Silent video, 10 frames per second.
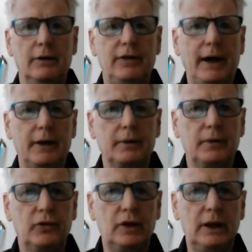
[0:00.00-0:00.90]
father
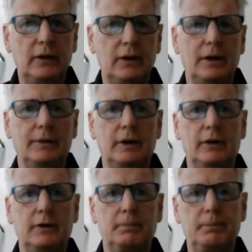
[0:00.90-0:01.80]
of six, I'm a
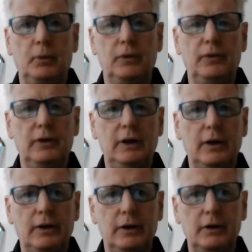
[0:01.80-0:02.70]
sports
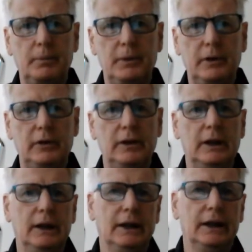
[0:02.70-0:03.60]
physiotherapist,
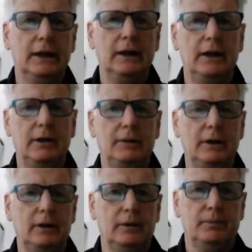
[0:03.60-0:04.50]
I'm
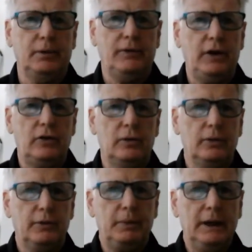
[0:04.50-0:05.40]
a professional
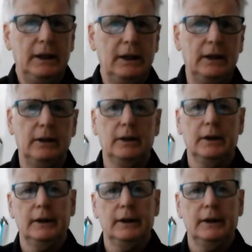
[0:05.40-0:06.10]
speaker,